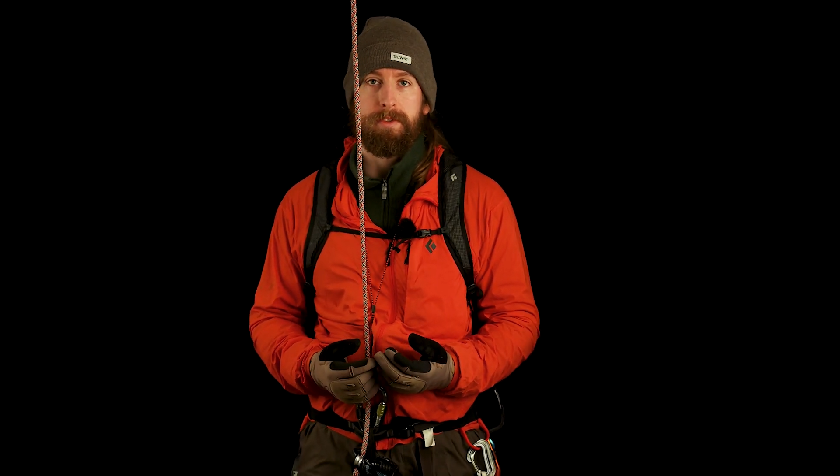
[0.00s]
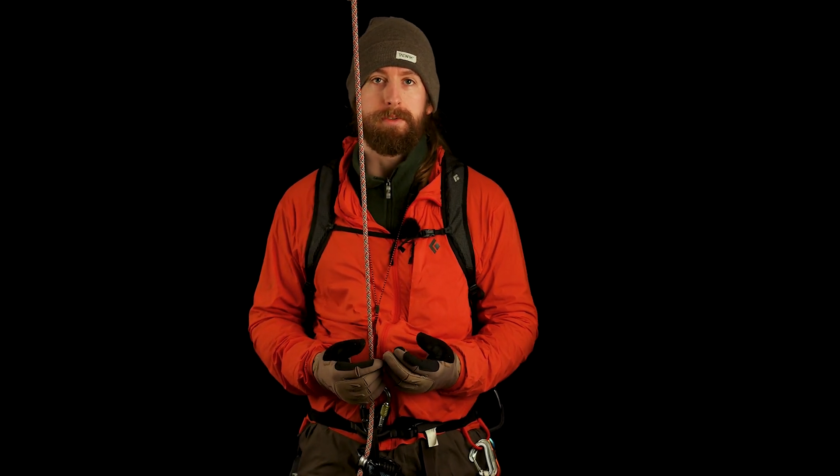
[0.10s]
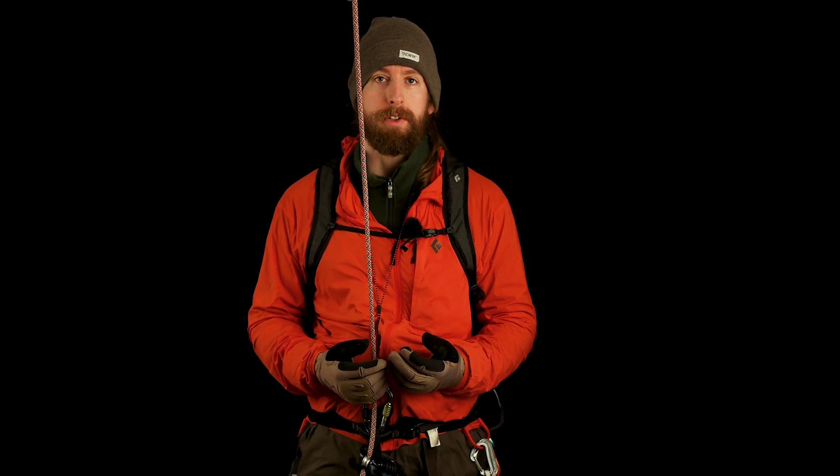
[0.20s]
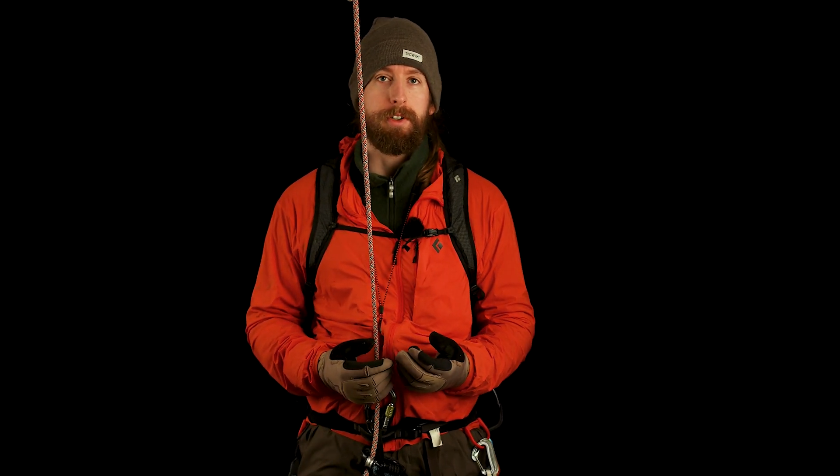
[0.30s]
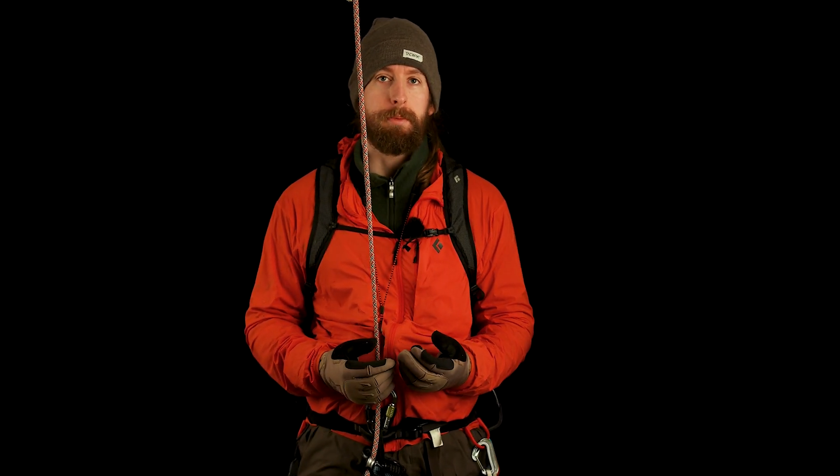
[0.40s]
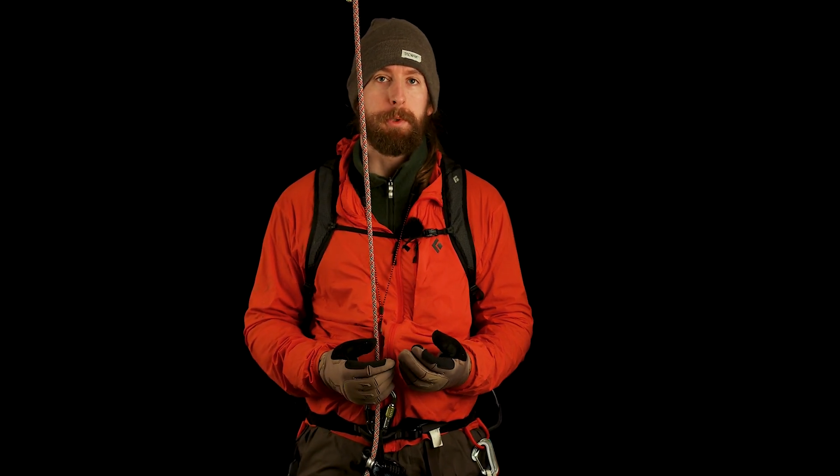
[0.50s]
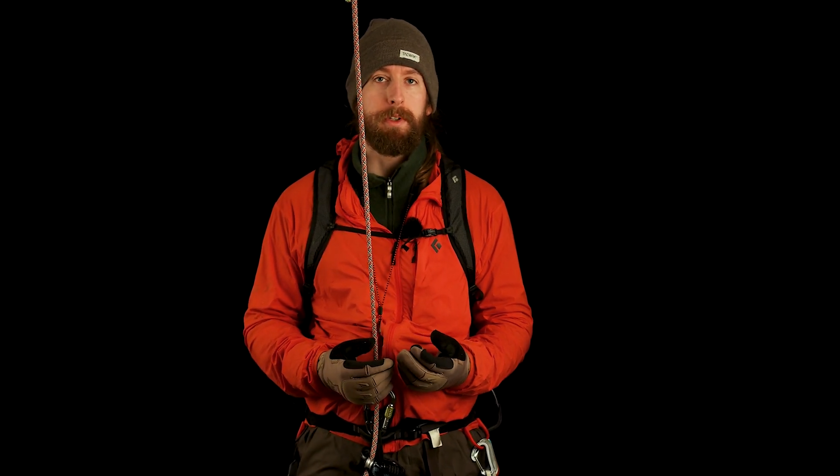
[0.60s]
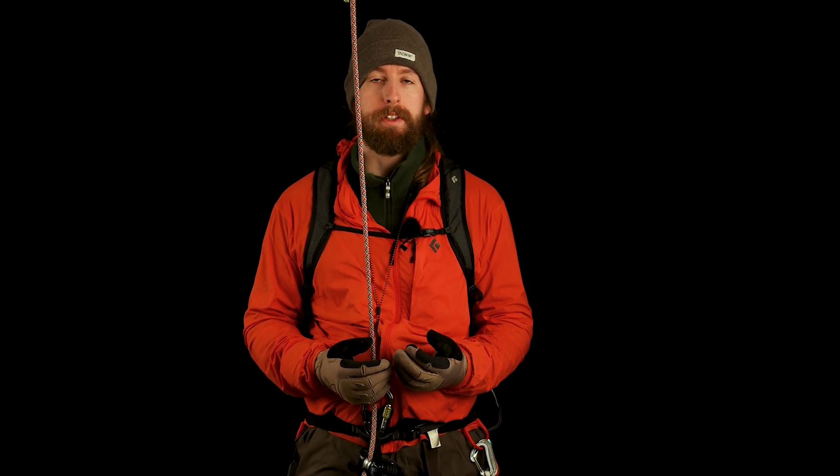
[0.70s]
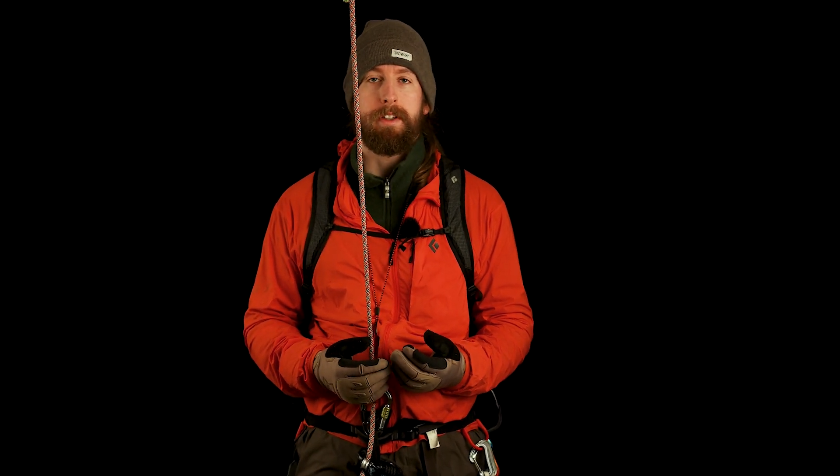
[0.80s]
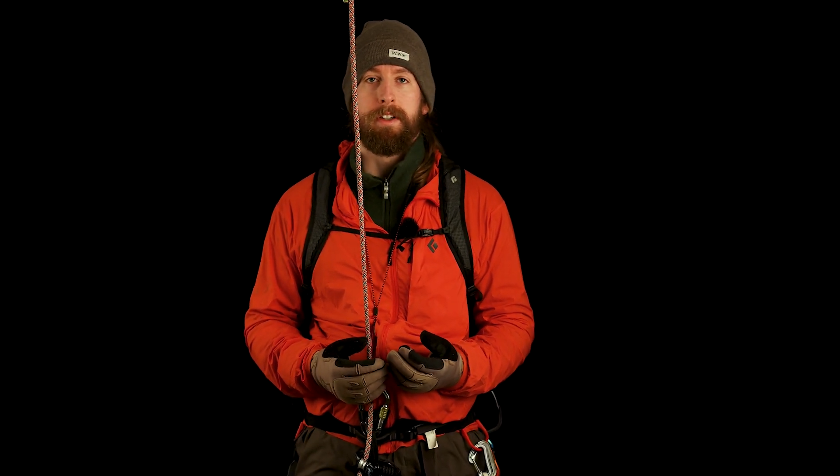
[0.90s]
for the
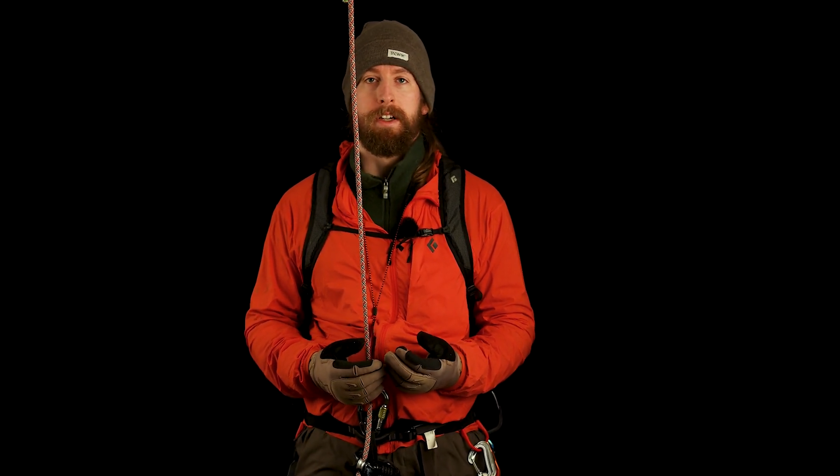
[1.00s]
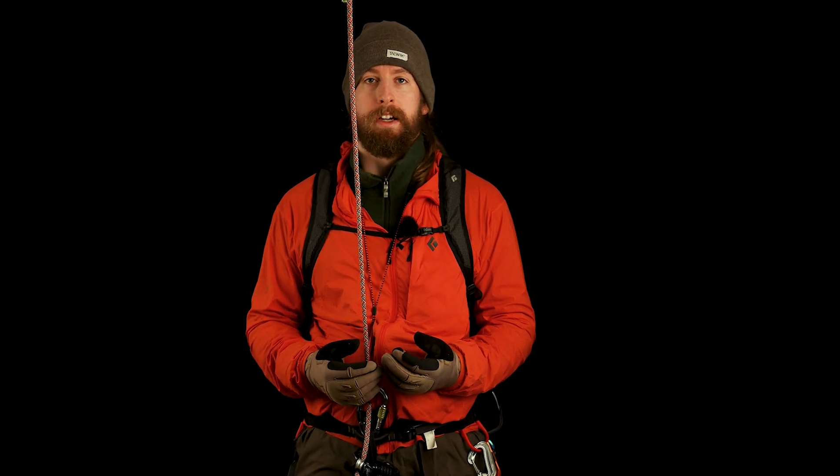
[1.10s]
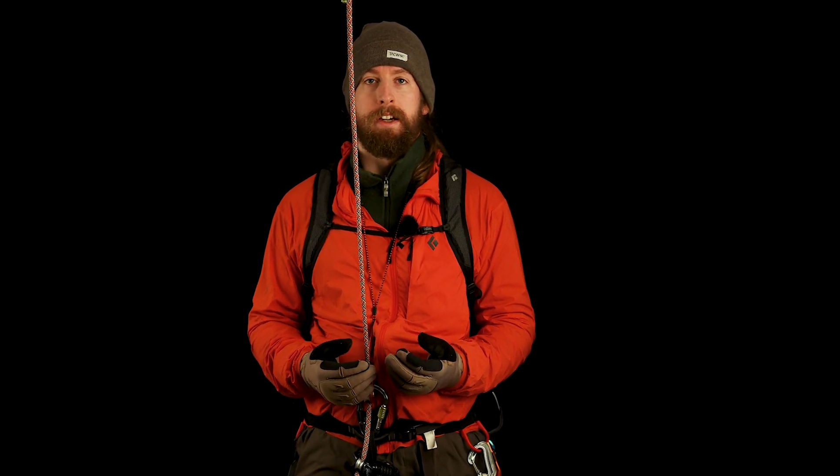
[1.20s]
community